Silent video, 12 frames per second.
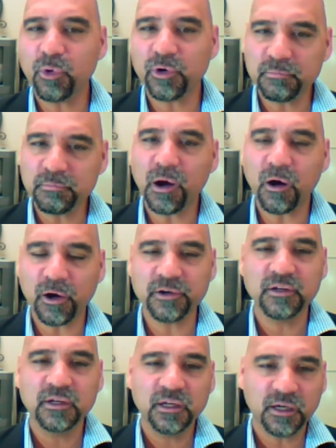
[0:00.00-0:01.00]
Meetings are
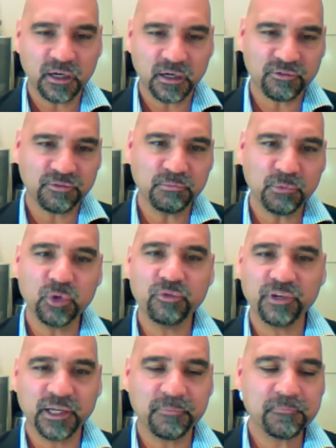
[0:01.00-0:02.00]
always an important
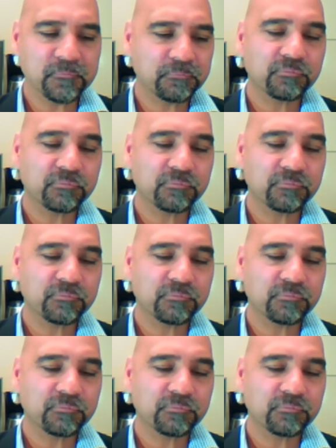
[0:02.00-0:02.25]
part